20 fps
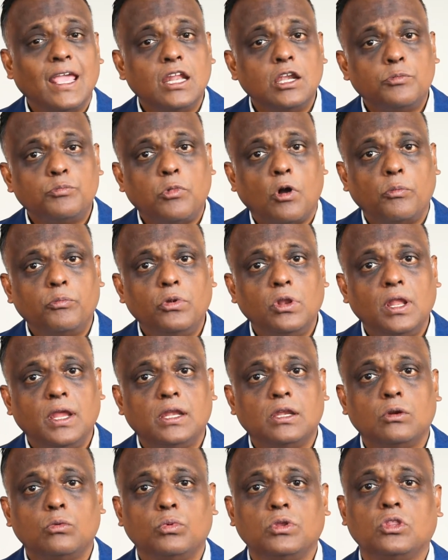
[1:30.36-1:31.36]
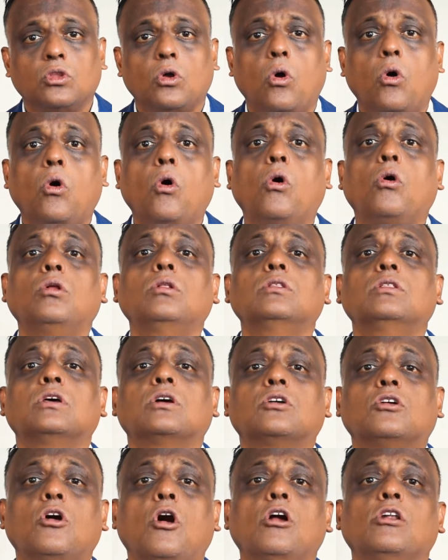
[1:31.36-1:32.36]
get it populated with all the
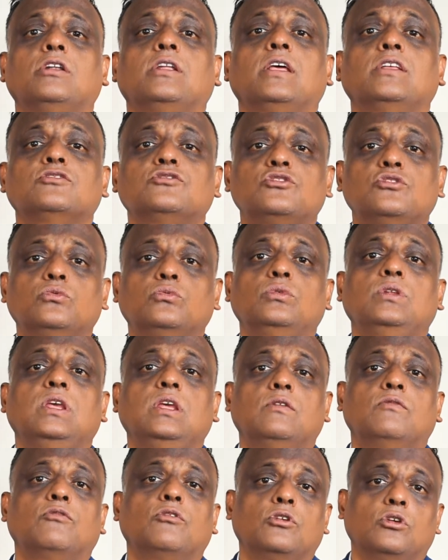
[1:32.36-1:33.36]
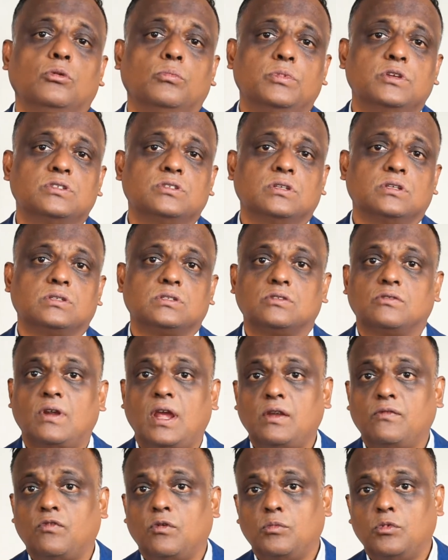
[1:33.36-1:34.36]
contents you need for your business,
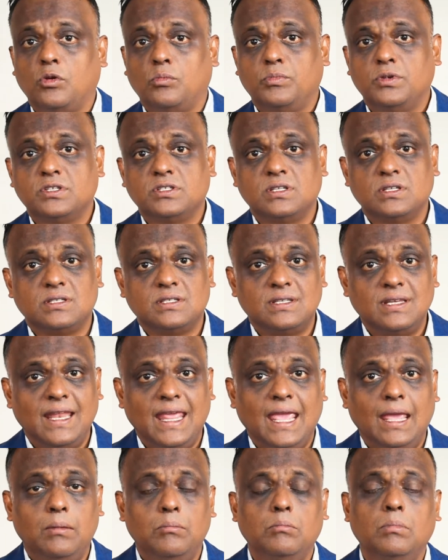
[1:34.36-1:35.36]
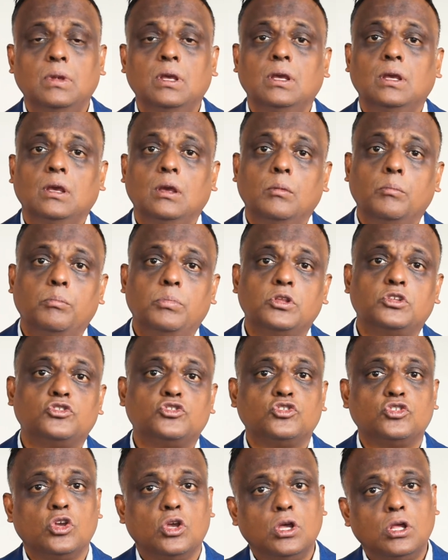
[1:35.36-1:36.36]
right? From your business name,
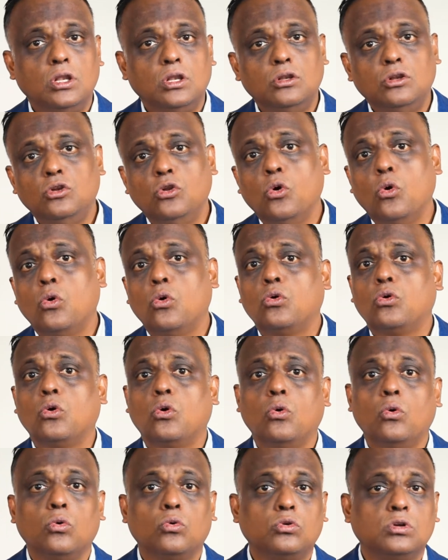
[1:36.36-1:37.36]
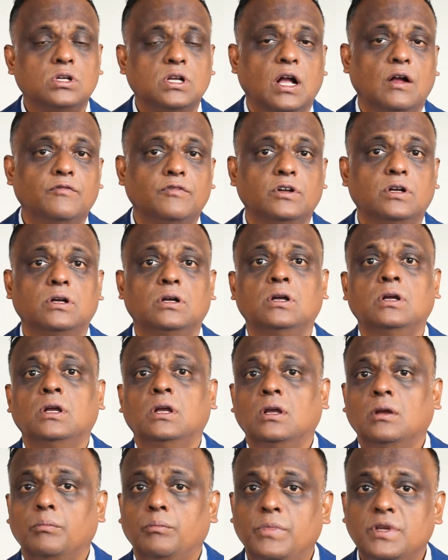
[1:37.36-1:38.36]
picture, logo, cover,
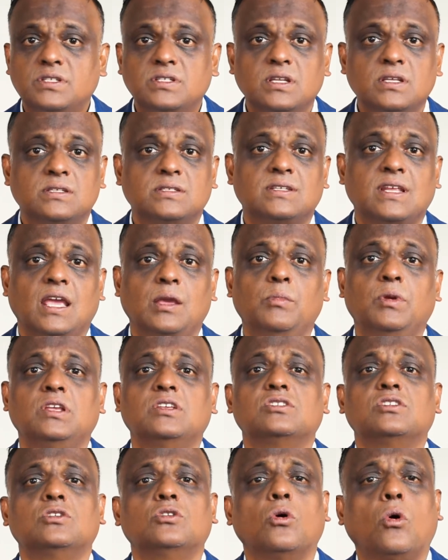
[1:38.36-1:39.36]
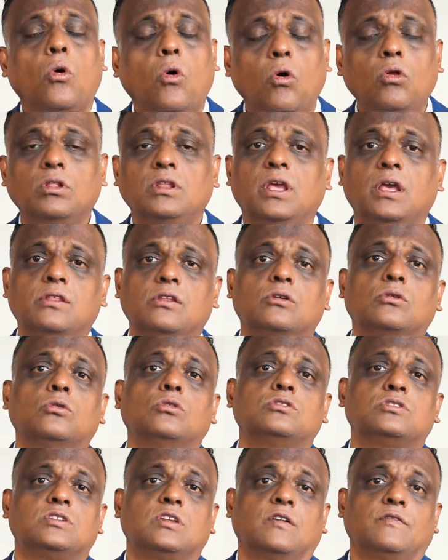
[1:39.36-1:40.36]
business timings, and all the other
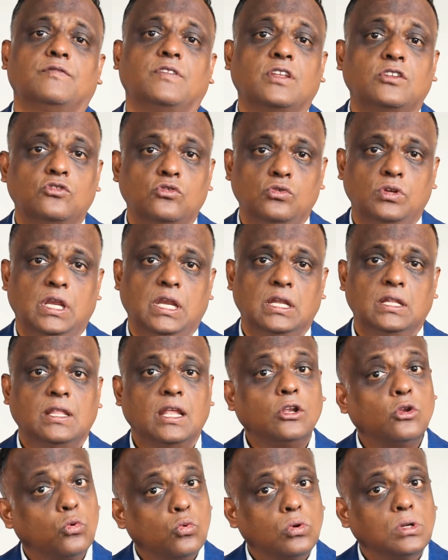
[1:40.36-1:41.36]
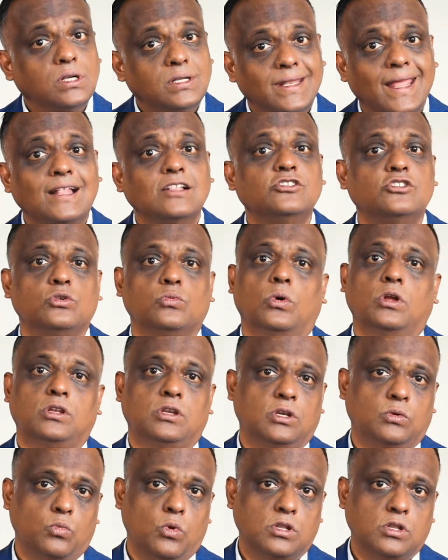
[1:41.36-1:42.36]
good stuff that you need that Google tells you what it